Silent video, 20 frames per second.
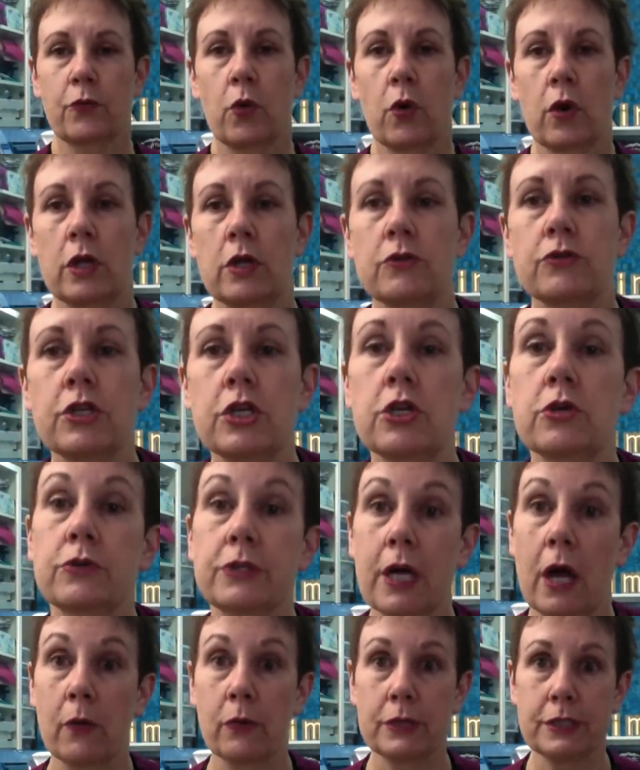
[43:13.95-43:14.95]
for you to
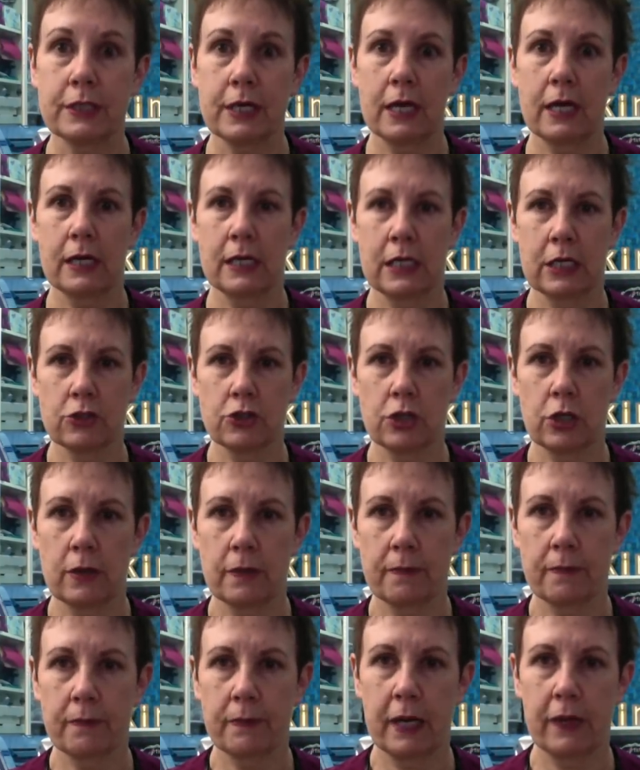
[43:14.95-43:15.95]
use, I would say
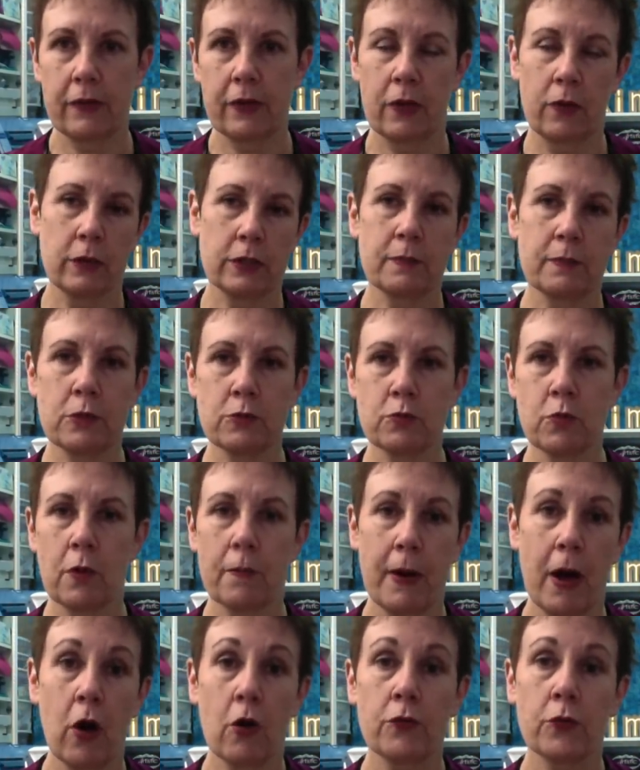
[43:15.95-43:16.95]
initially, but the other one's much
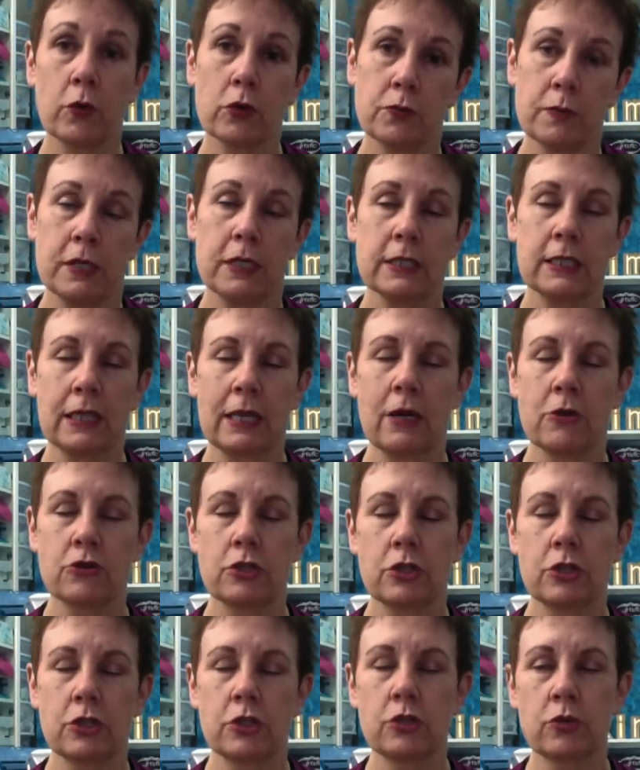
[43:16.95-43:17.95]
more powerful, which means it
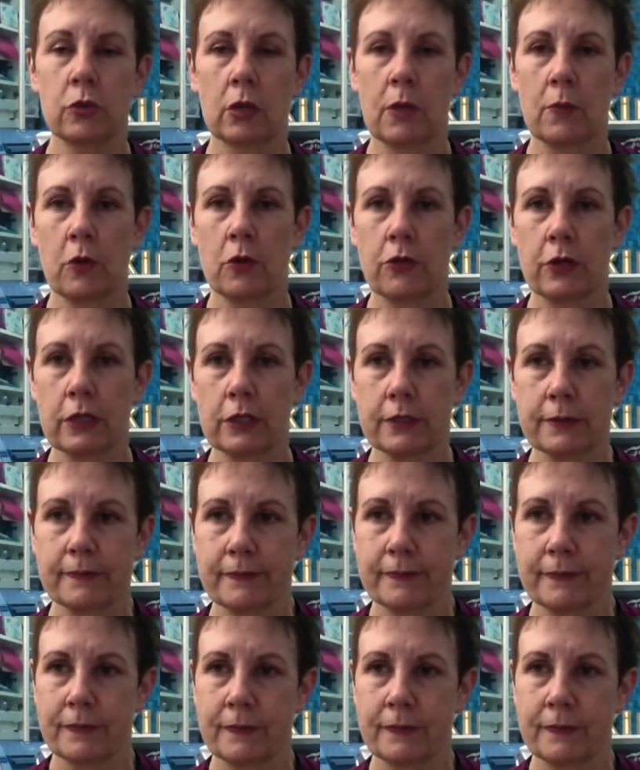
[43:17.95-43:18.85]
allows you to do a lot more things.